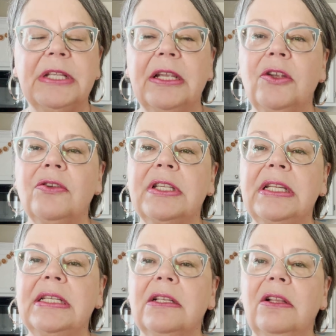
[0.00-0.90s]
I use
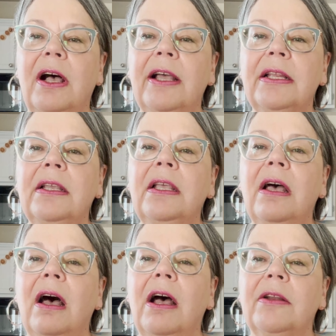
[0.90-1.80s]
these a lot
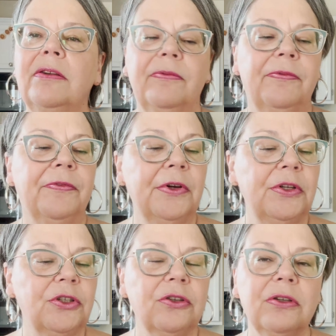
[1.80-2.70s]
on
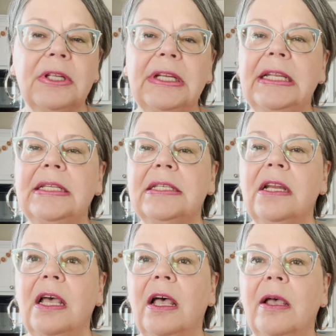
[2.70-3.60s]
furniture that needs
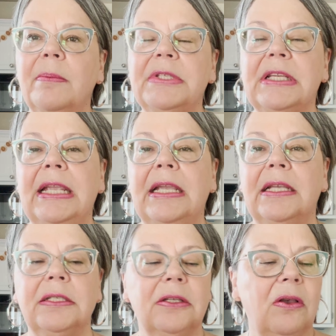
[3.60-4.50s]
knobs.
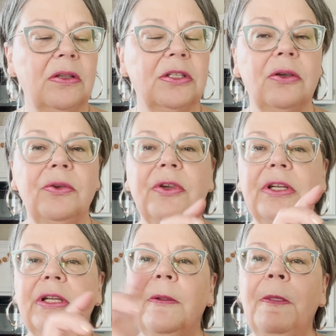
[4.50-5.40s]
And also you
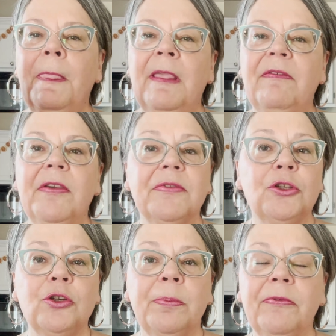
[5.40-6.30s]
can, if you have a
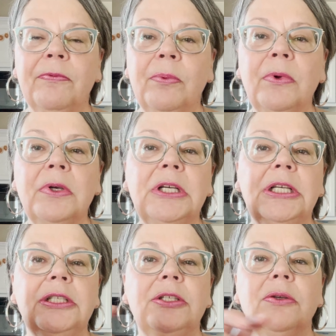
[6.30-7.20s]
strip of
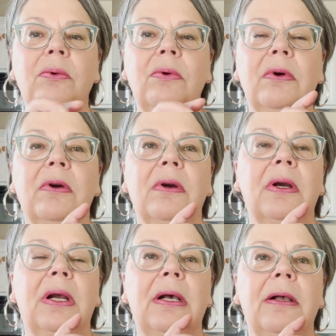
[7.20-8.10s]
wood
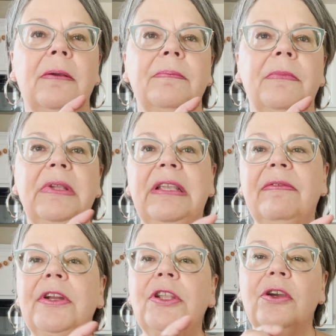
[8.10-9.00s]
or um,
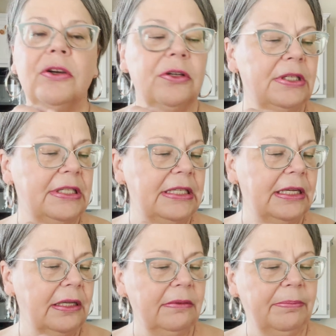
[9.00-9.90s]
even a
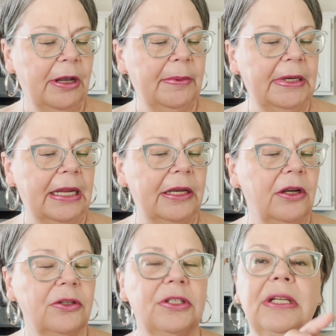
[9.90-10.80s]
yardstick, probably not a
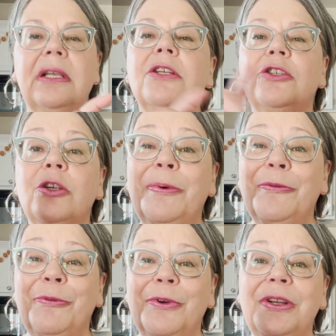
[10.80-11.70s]
yardstick, a strip
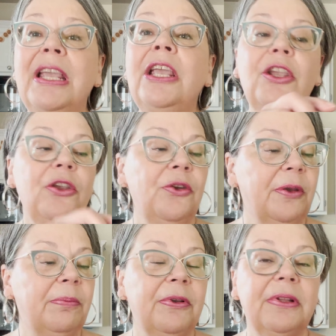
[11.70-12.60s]
of wood, you
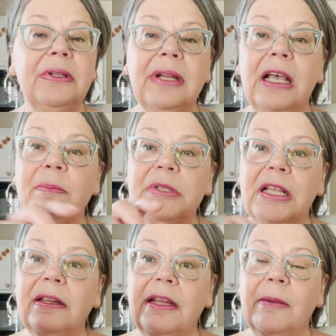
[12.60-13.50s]
can put knobs
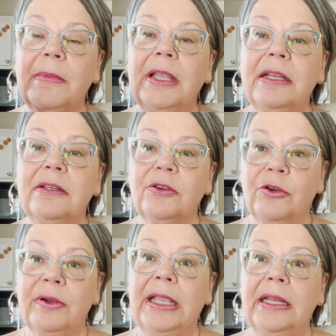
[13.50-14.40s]
on them and
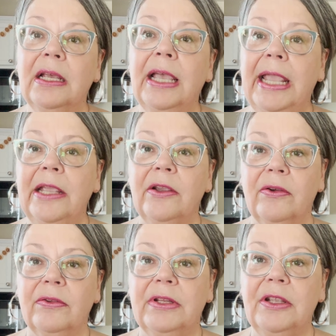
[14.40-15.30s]
create a
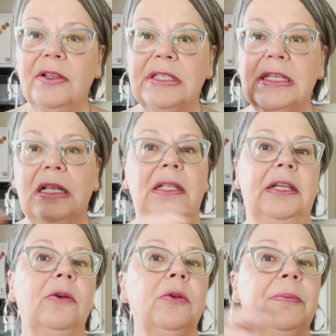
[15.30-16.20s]
hanger that you can sell, like
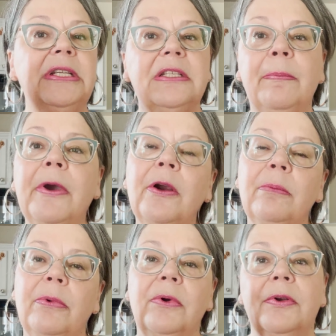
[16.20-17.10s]
an old piece of barn
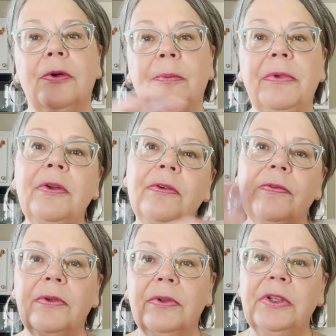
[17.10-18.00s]
board or a
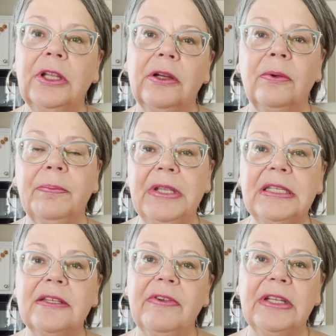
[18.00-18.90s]
beautiful, you know,
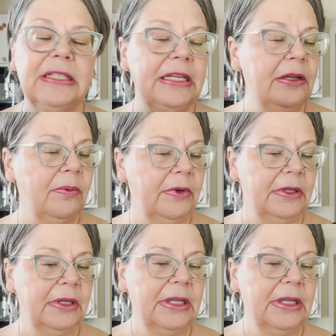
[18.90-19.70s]
piece of antique wood.